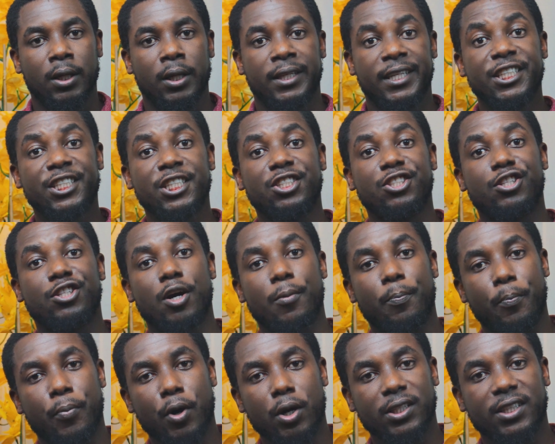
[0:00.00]
This is the
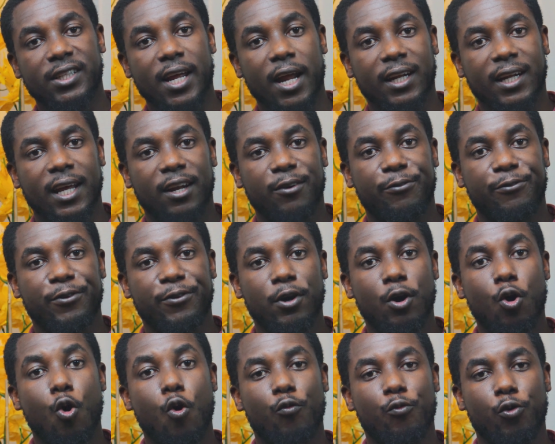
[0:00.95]
part that can feel
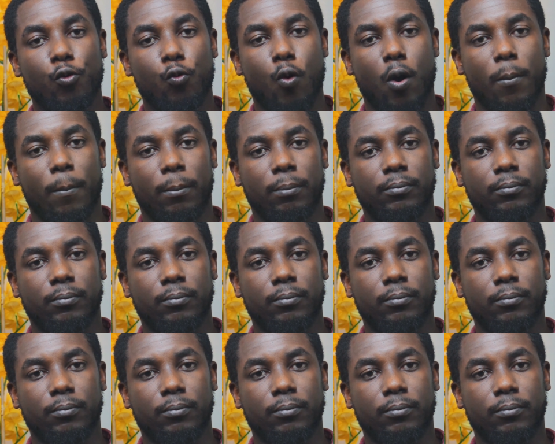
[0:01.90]
overwhelmed.